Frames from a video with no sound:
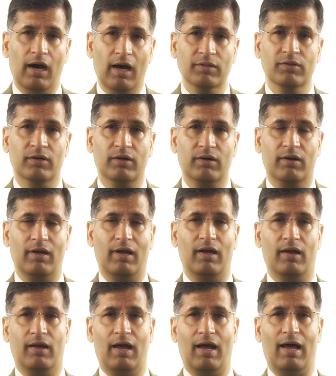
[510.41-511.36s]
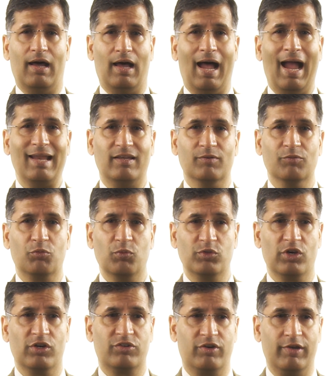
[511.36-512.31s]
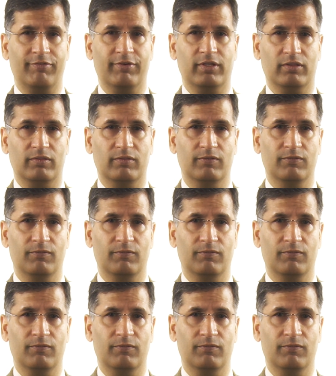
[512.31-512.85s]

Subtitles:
other items which are trivial.